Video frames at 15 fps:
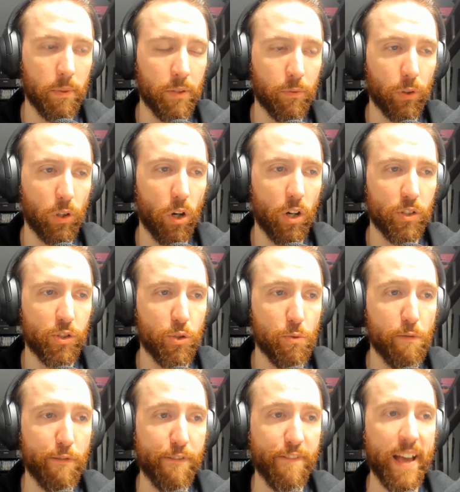in regards
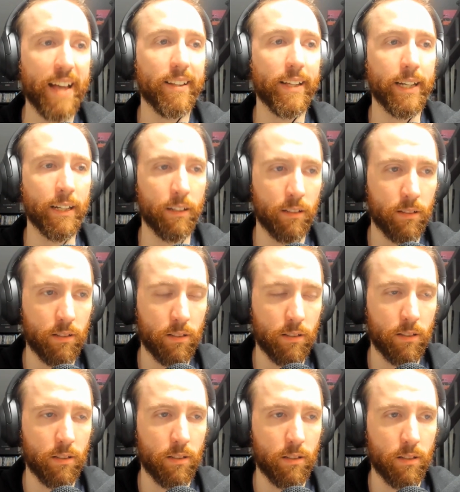to failing
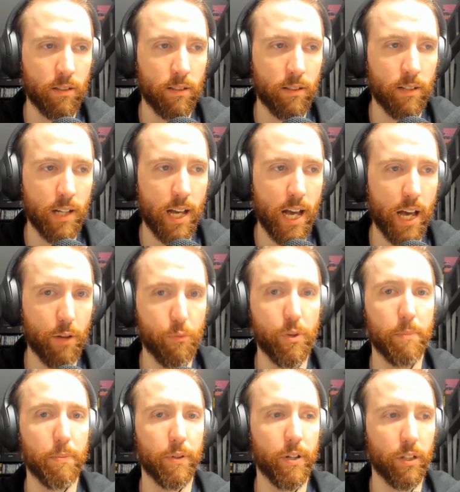at
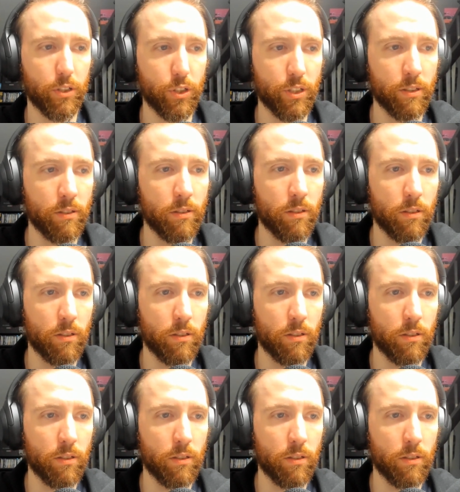reproduction.